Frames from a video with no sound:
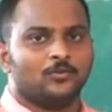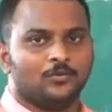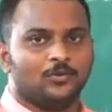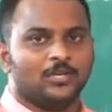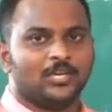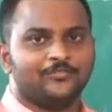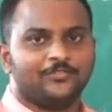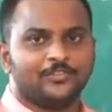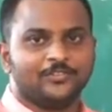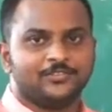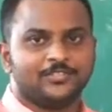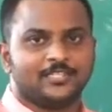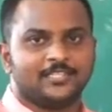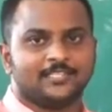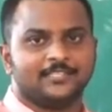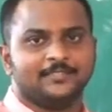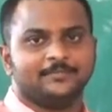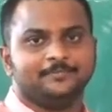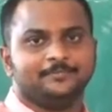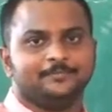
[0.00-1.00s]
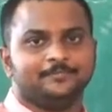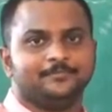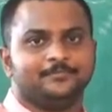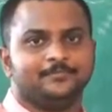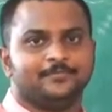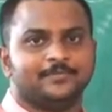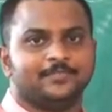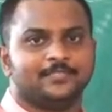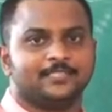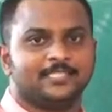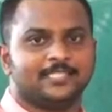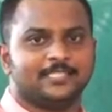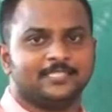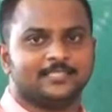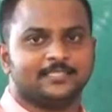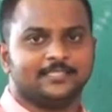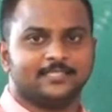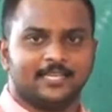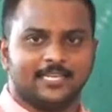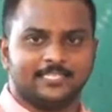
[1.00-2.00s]
Good afternoon, children. This
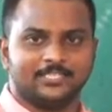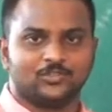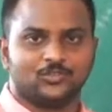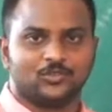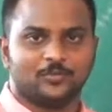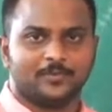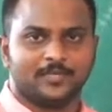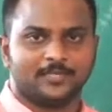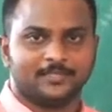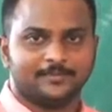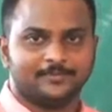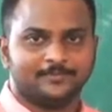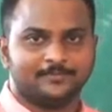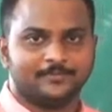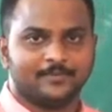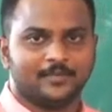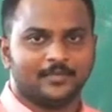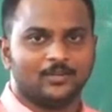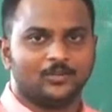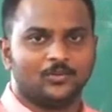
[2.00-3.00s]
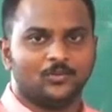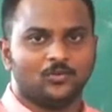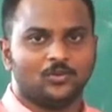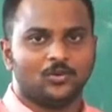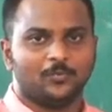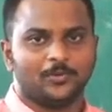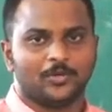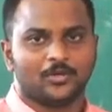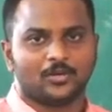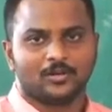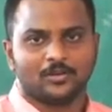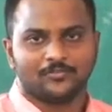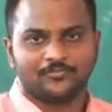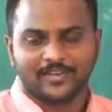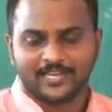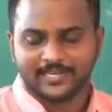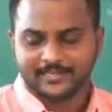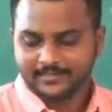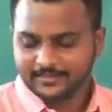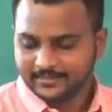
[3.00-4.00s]
is Ajit Kumar. Hope you are all
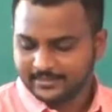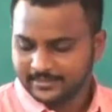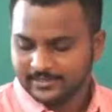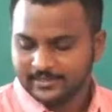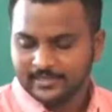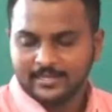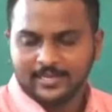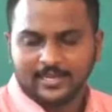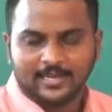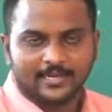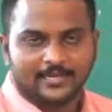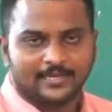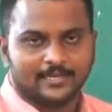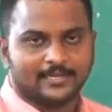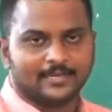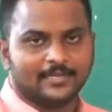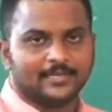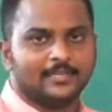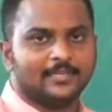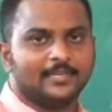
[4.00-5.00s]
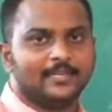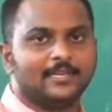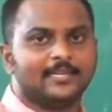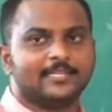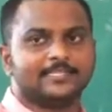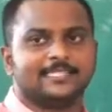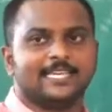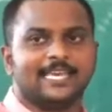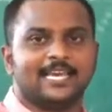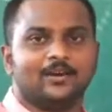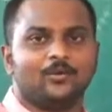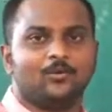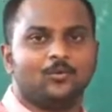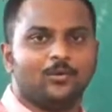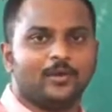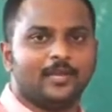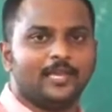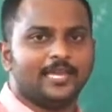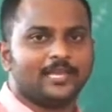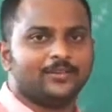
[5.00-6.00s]
fine. And let us
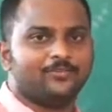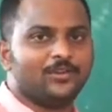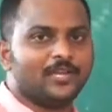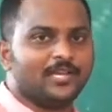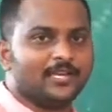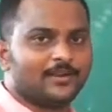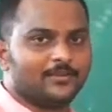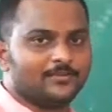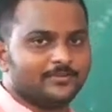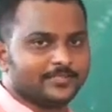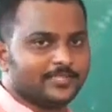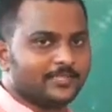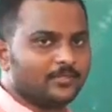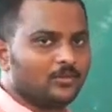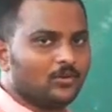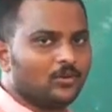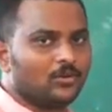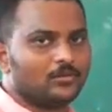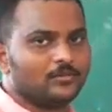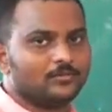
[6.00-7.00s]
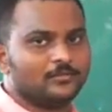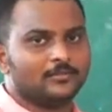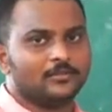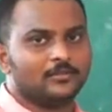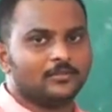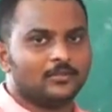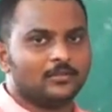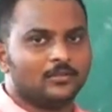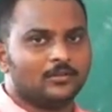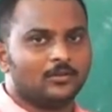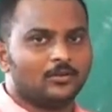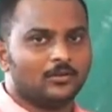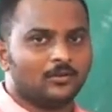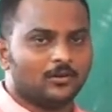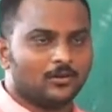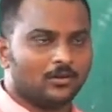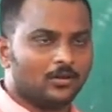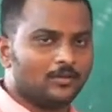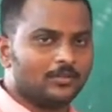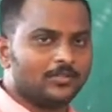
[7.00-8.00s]
have a quick revision on
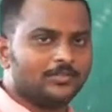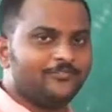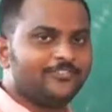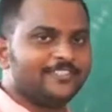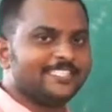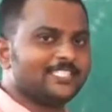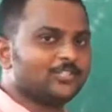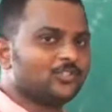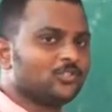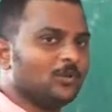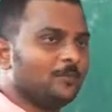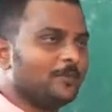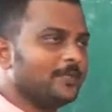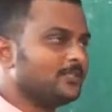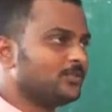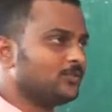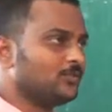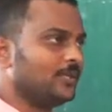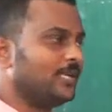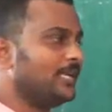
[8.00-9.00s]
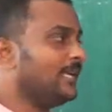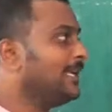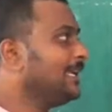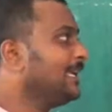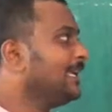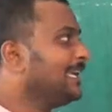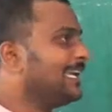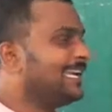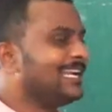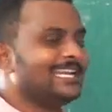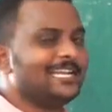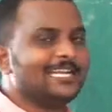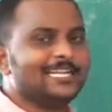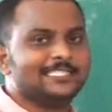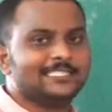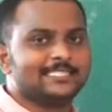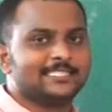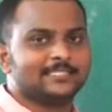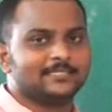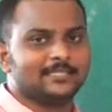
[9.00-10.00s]
all the physics topics today. And
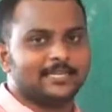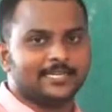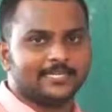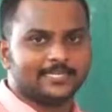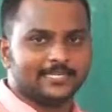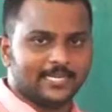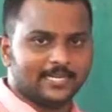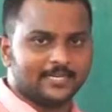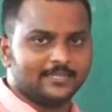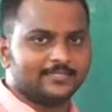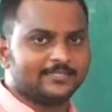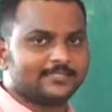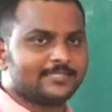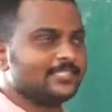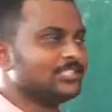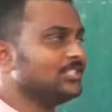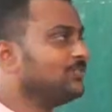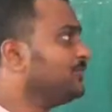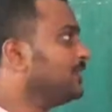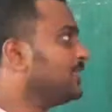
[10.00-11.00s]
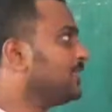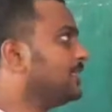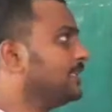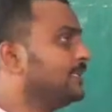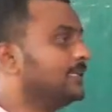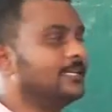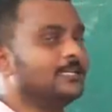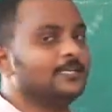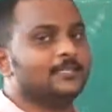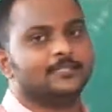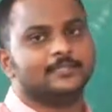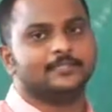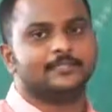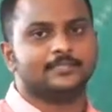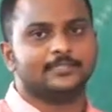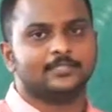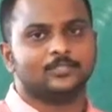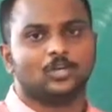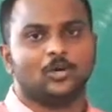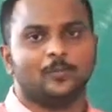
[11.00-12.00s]
let's start our discussion with
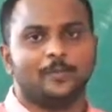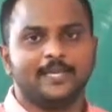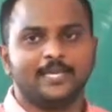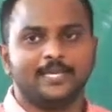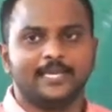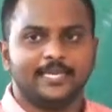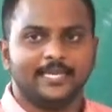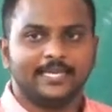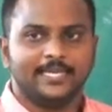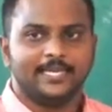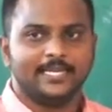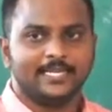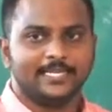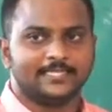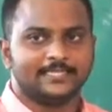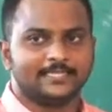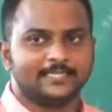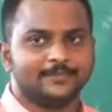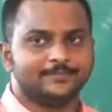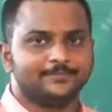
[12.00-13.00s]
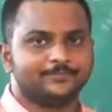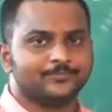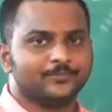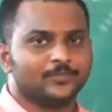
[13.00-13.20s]
the topic heat.